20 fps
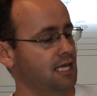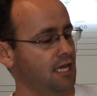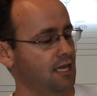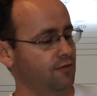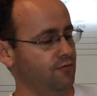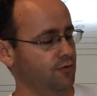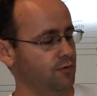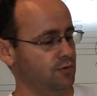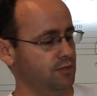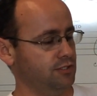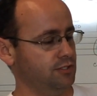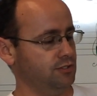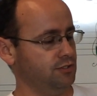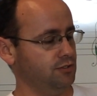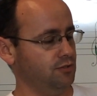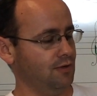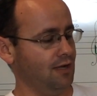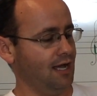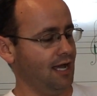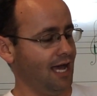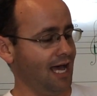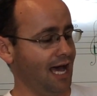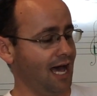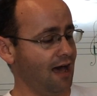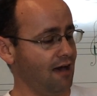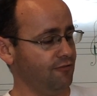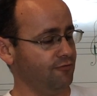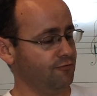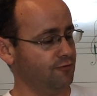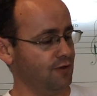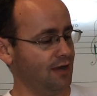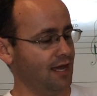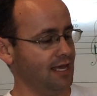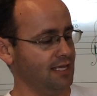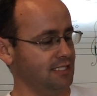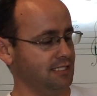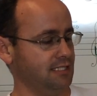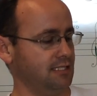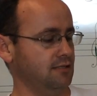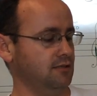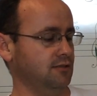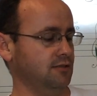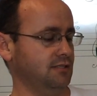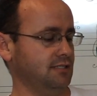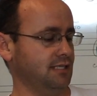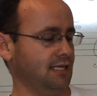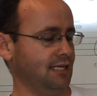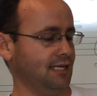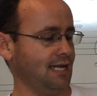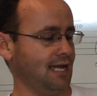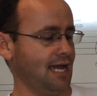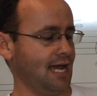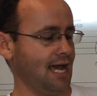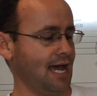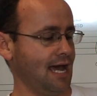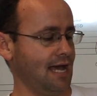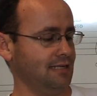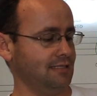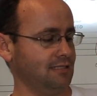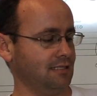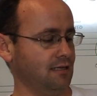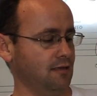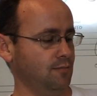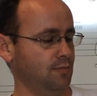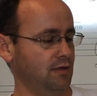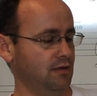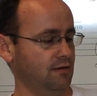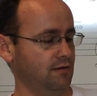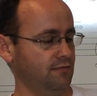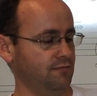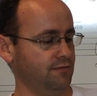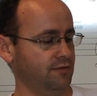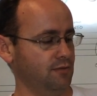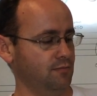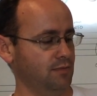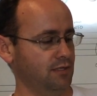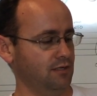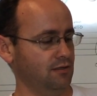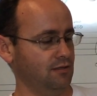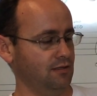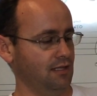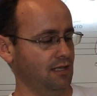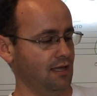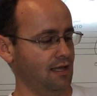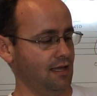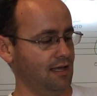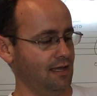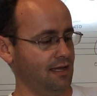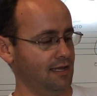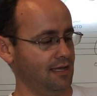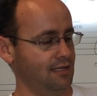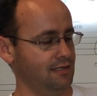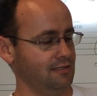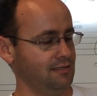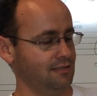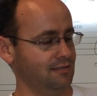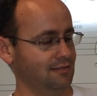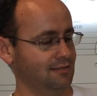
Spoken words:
If we were to do a half rest, it looks like a hat above the middle line.